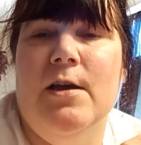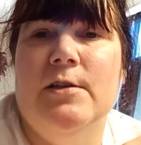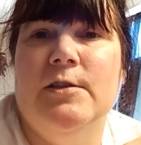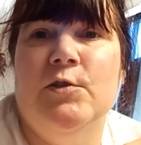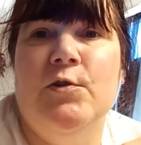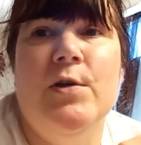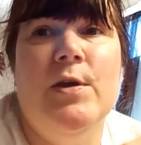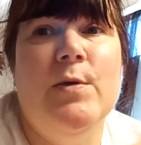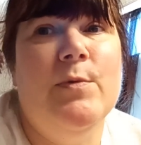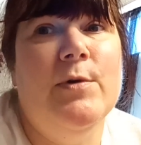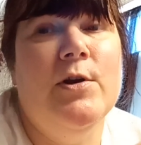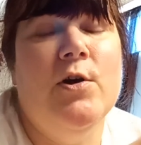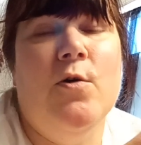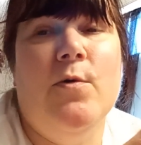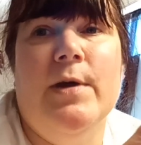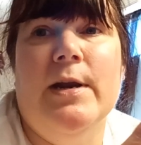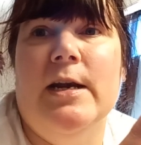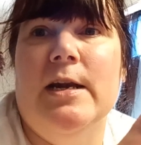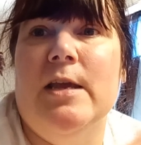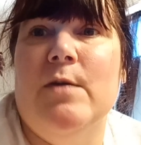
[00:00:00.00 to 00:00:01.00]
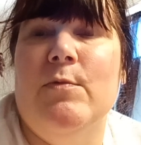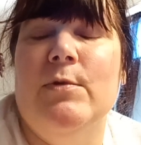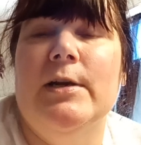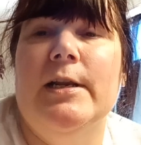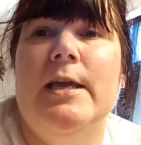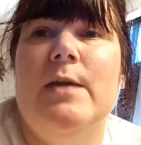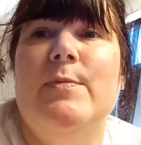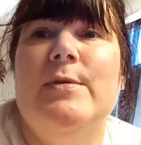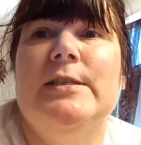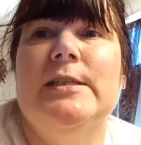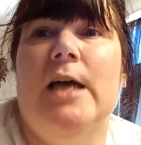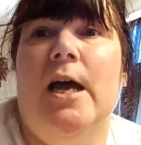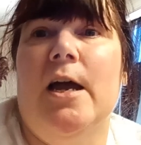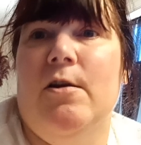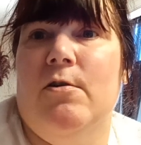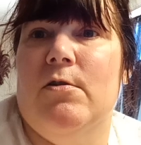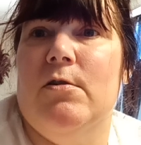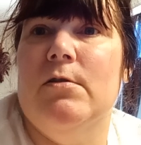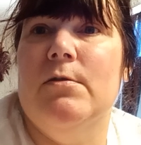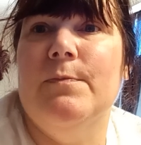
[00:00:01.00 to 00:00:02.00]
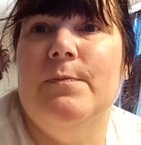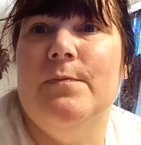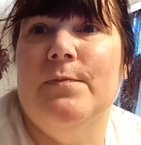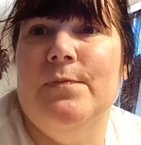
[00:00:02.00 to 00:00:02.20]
So he would go in and he would lay beside her.